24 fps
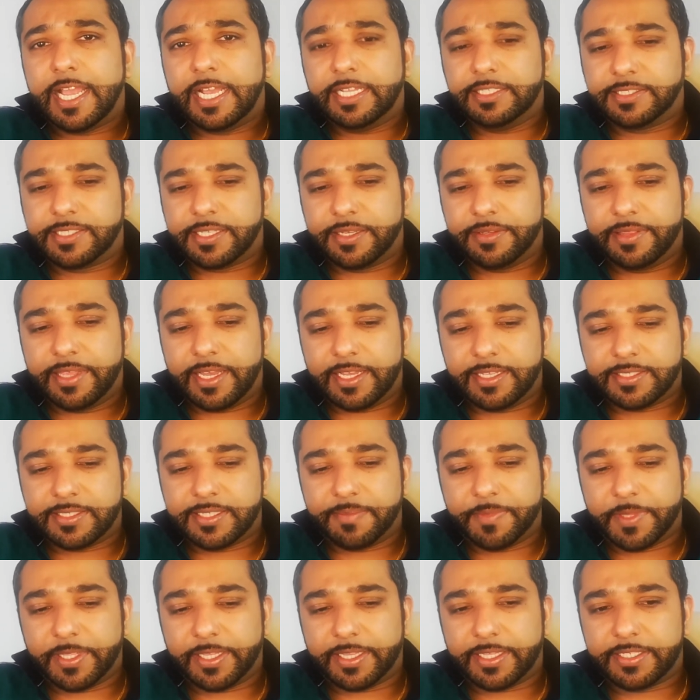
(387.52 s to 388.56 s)
And so that's
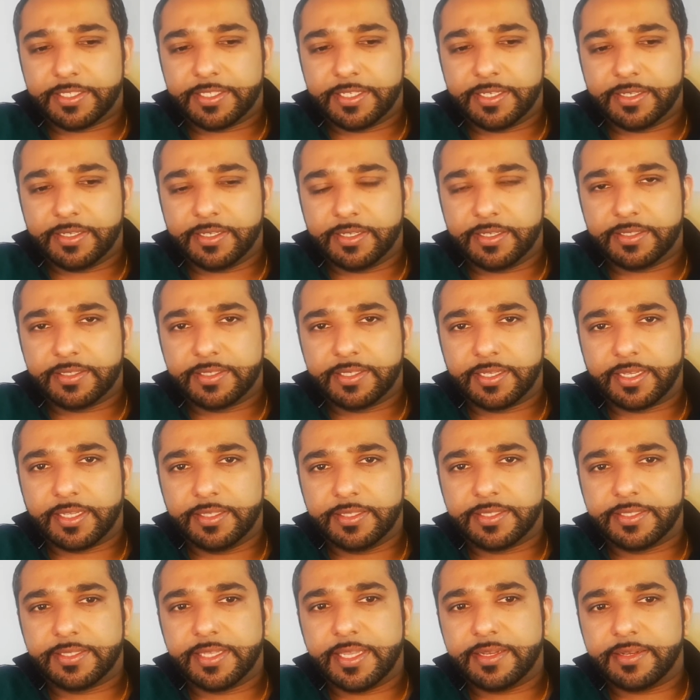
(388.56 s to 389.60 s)
something to
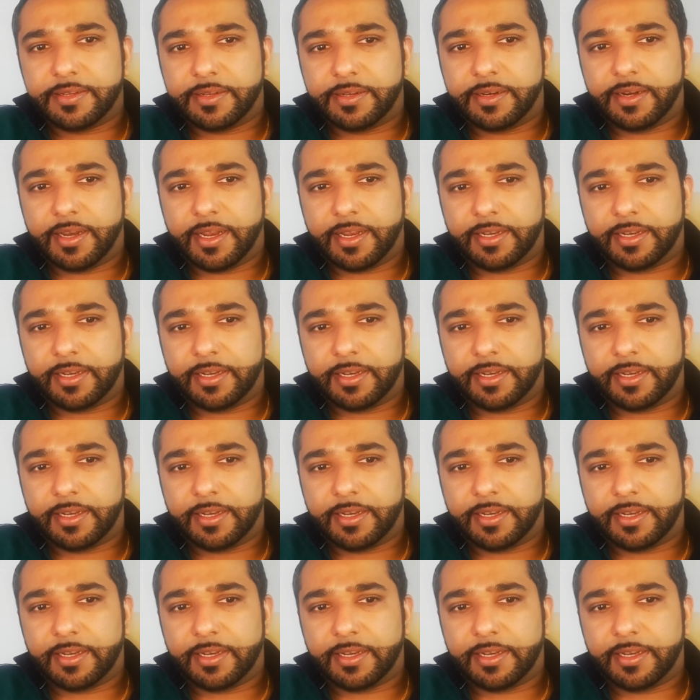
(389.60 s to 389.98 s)
consider.